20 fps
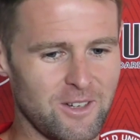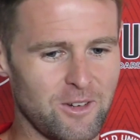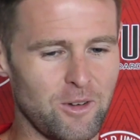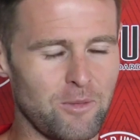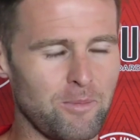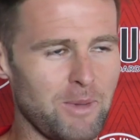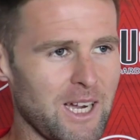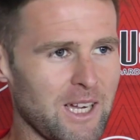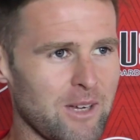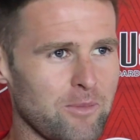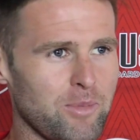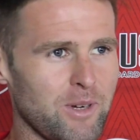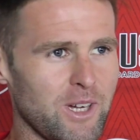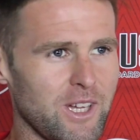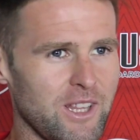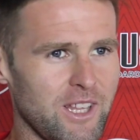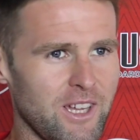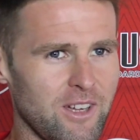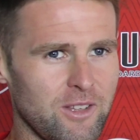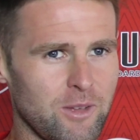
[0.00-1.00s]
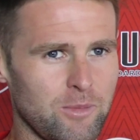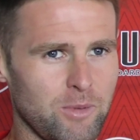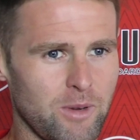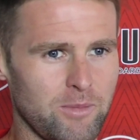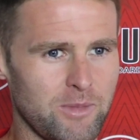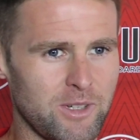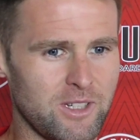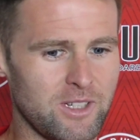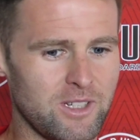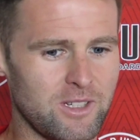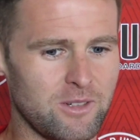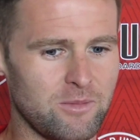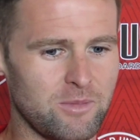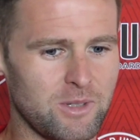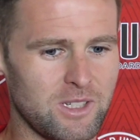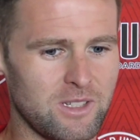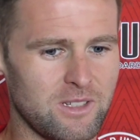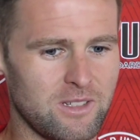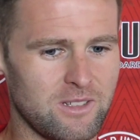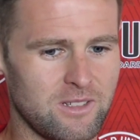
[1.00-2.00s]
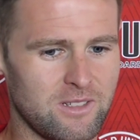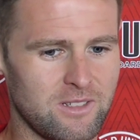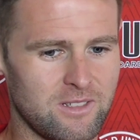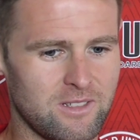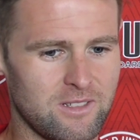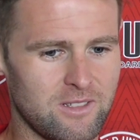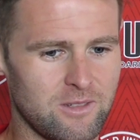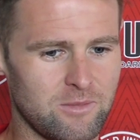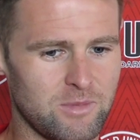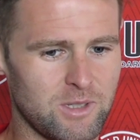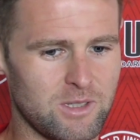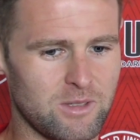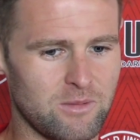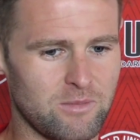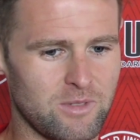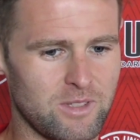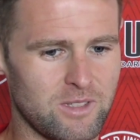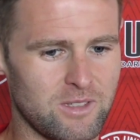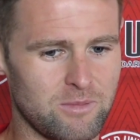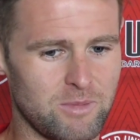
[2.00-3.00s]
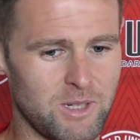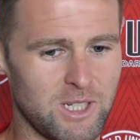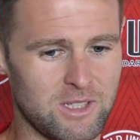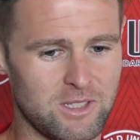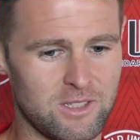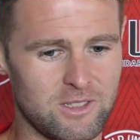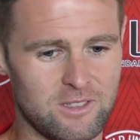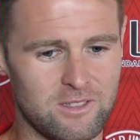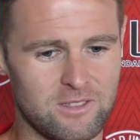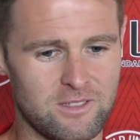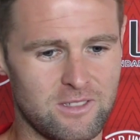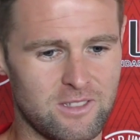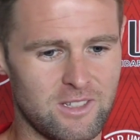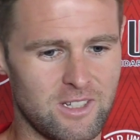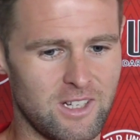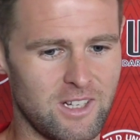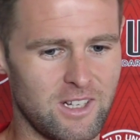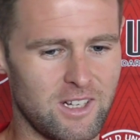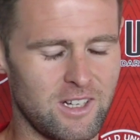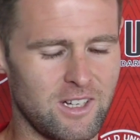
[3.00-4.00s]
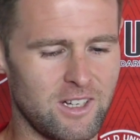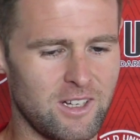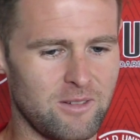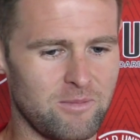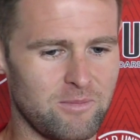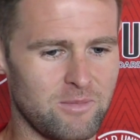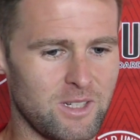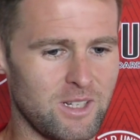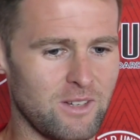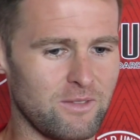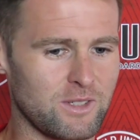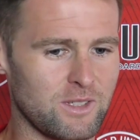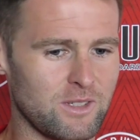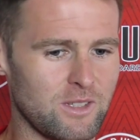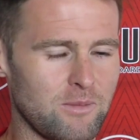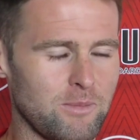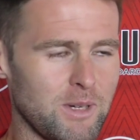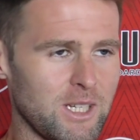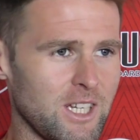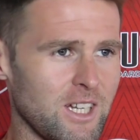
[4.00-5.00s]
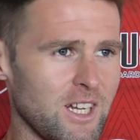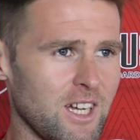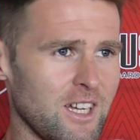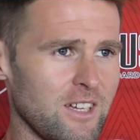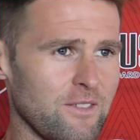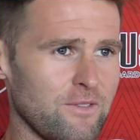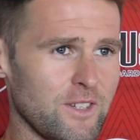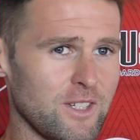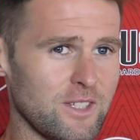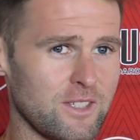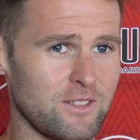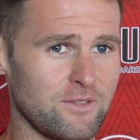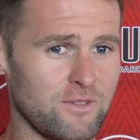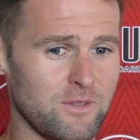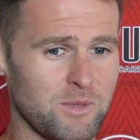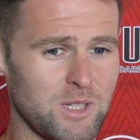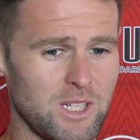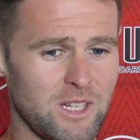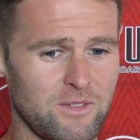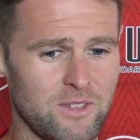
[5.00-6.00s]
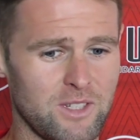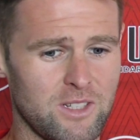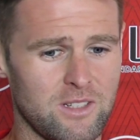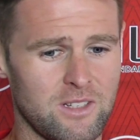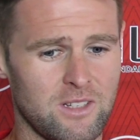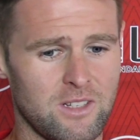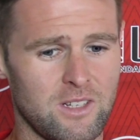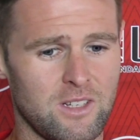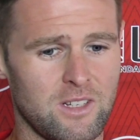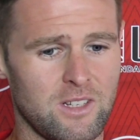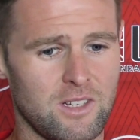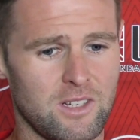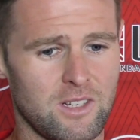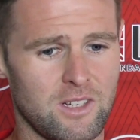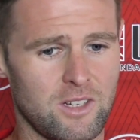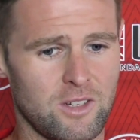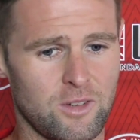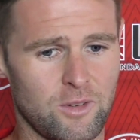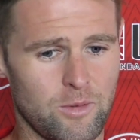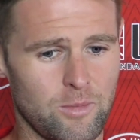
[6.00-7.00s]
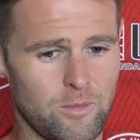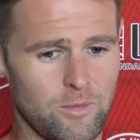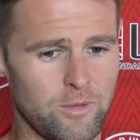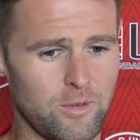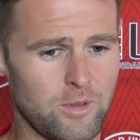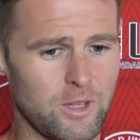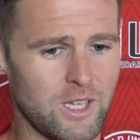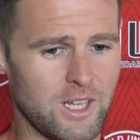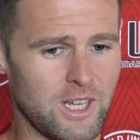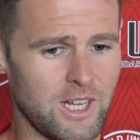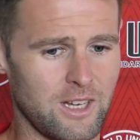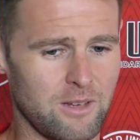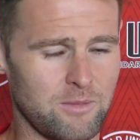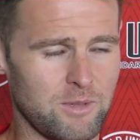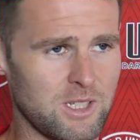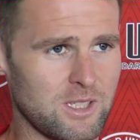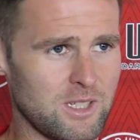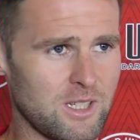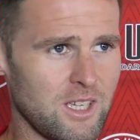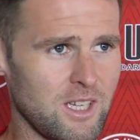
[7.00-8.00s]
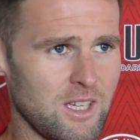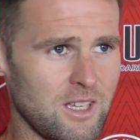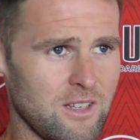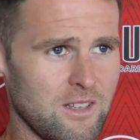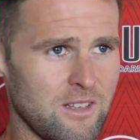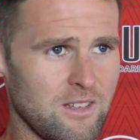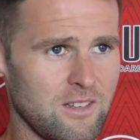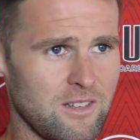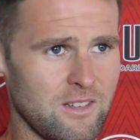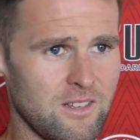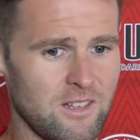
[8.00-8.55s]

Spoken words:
going back and playing there in the Premier League will be something special. And obviously the Man United fixture for me, having come through the academy as a kid,